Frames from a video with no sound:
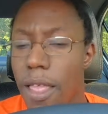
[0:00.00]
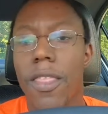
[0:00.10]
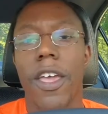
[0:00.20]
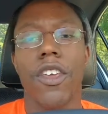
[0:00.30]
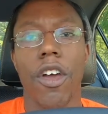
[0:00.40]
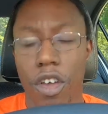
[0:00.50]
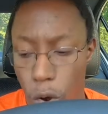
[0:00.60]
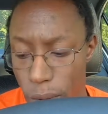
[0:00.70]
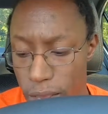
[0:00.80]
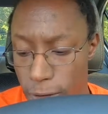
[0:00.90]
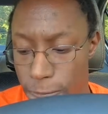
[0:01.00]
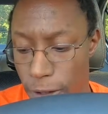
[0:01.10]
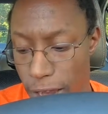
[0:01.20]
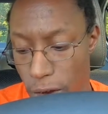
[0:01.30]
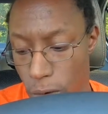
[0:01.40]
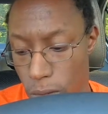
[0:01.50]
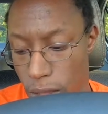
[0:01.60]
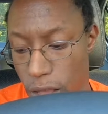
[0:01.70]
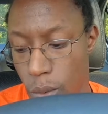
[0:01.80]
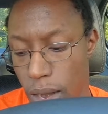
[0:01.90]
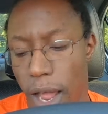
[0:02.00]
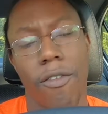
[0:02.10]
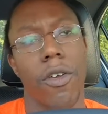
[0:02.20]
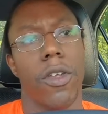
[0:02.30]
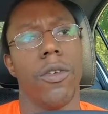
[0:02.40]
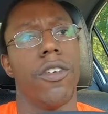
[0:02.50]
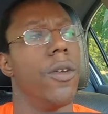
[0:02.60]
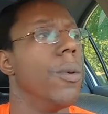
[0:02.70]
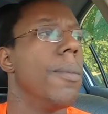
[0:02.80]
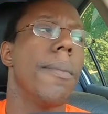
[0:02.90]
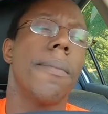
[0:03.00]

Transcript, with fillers: that you're going to fail in whatever you do.